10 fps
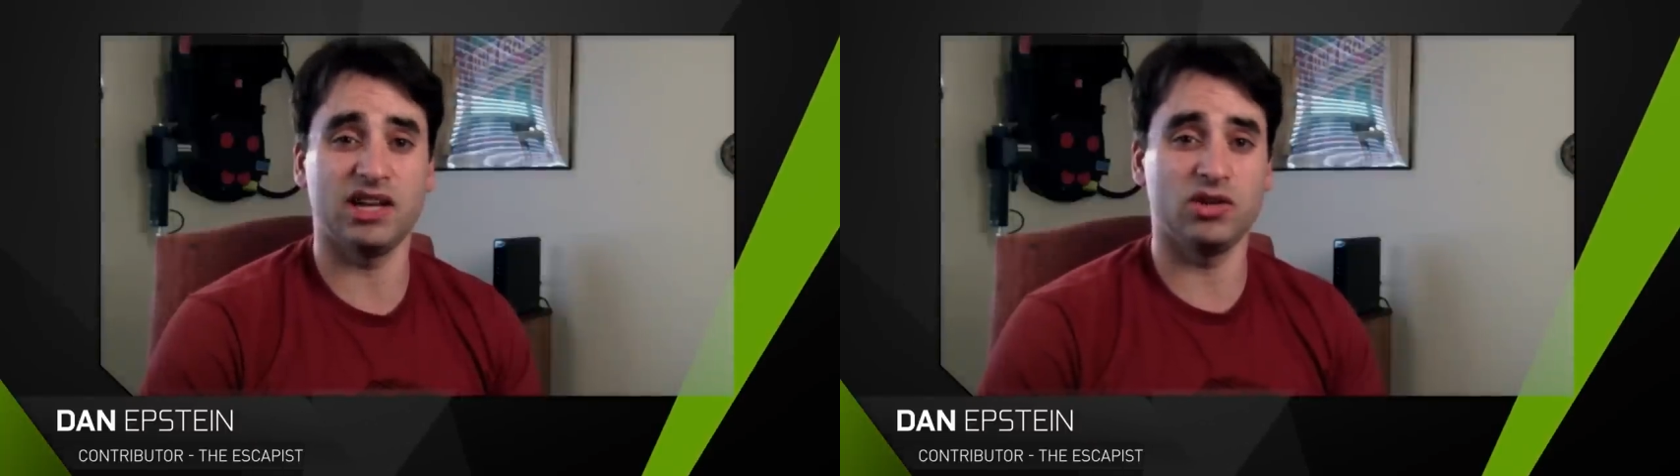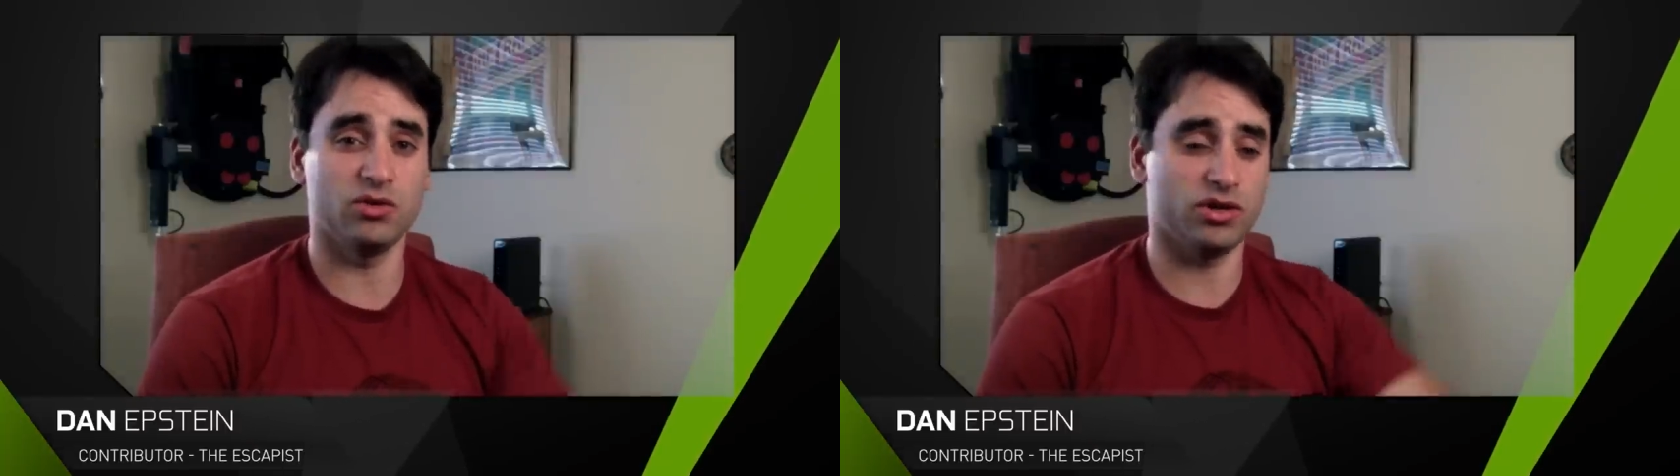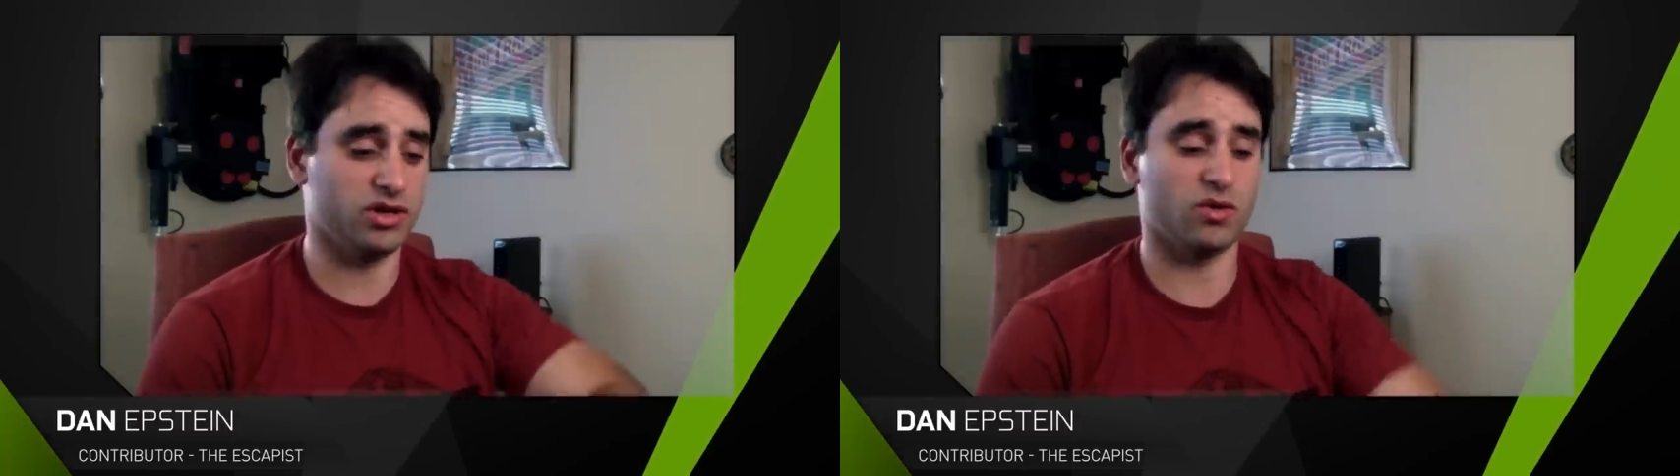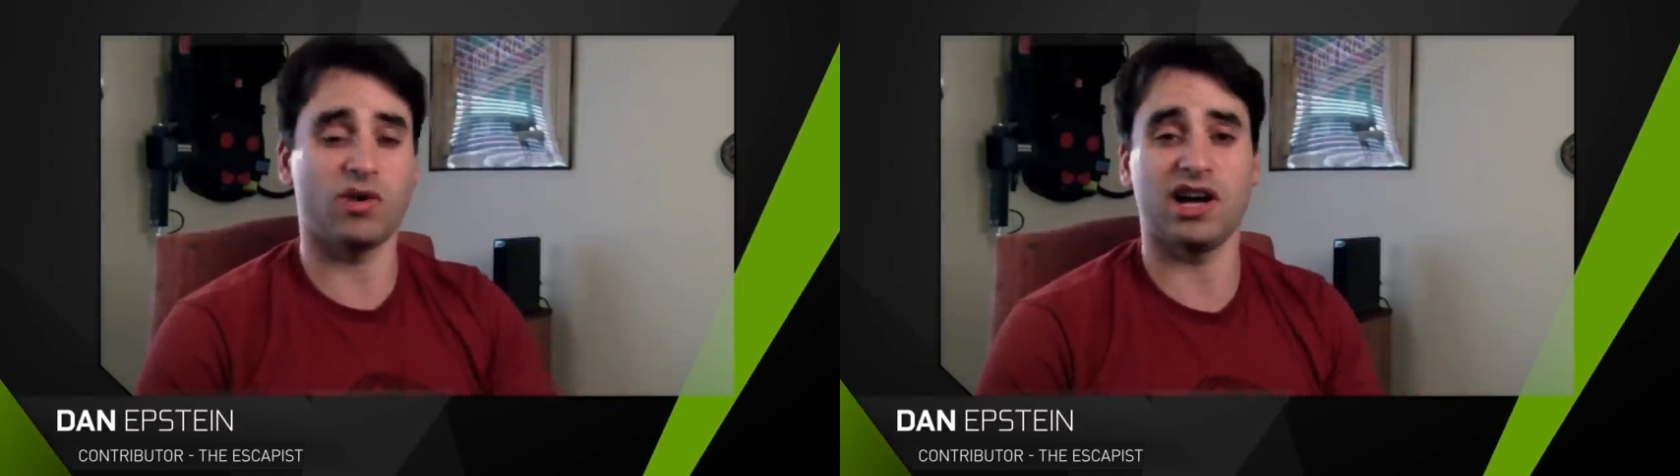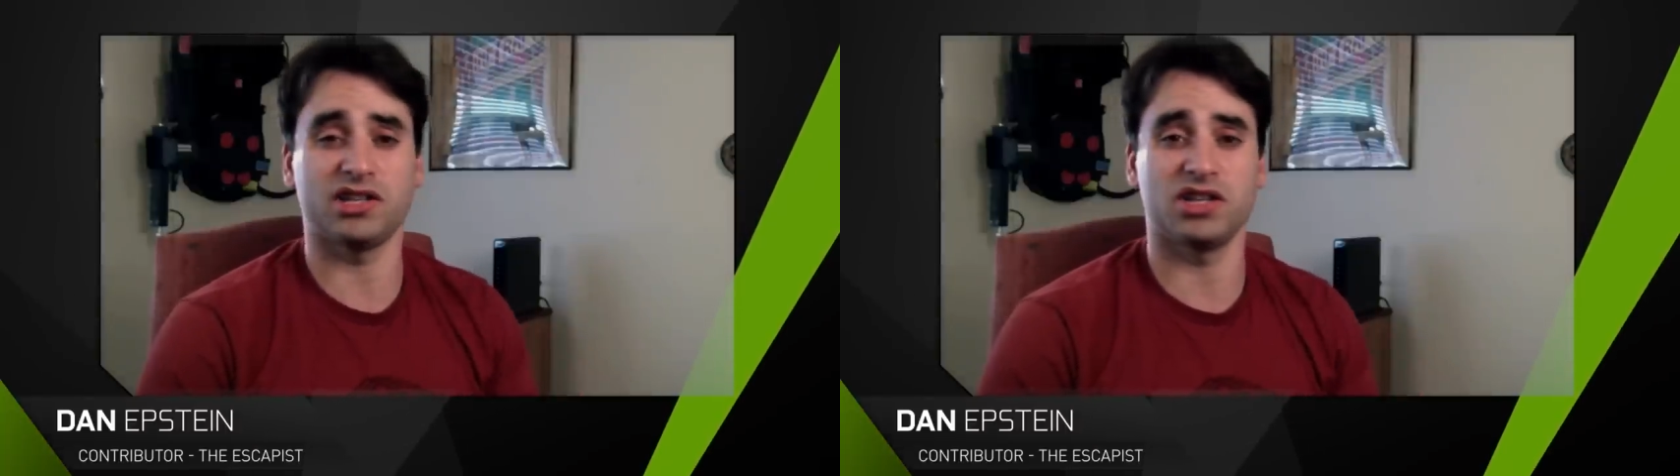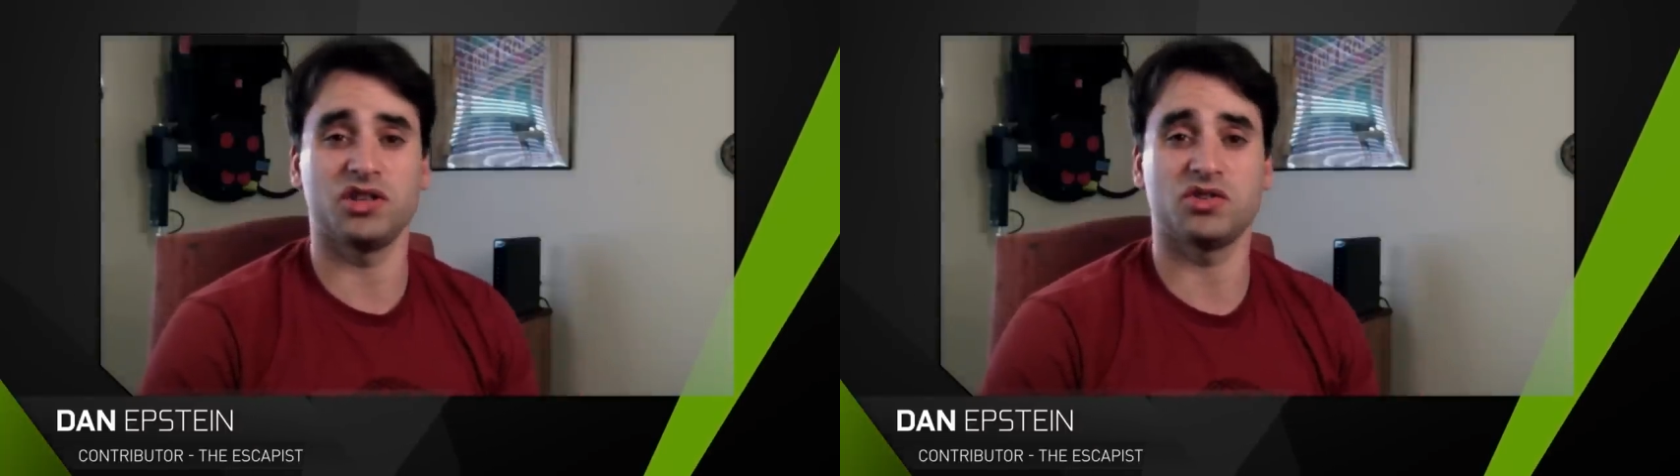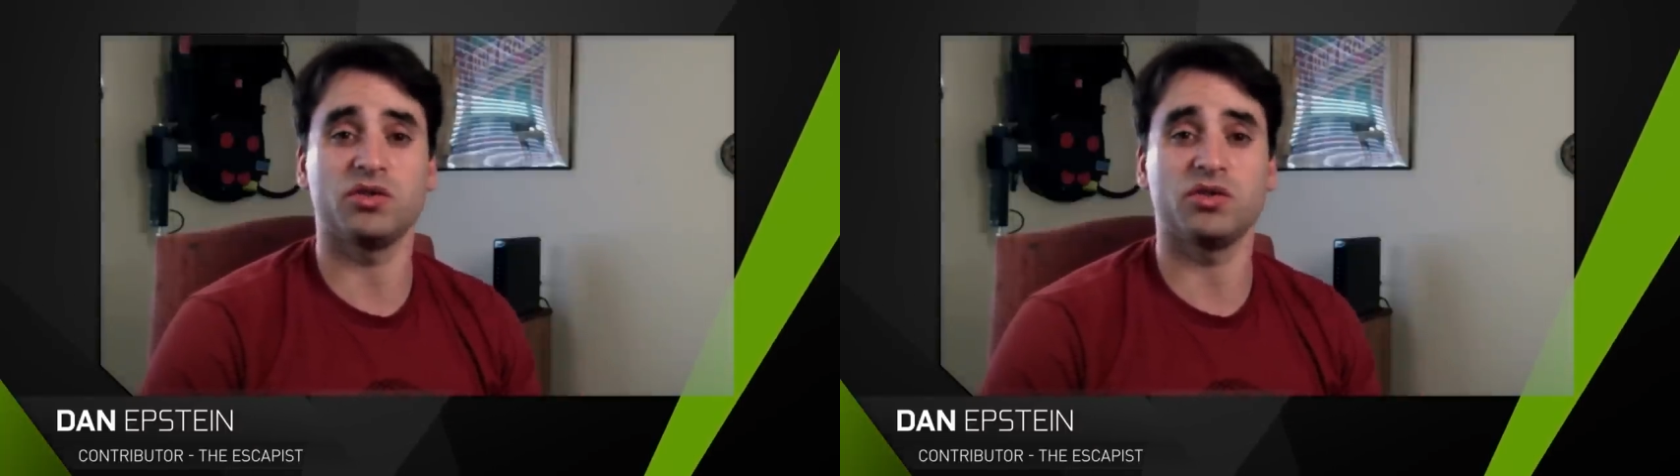and you look at your watch and it's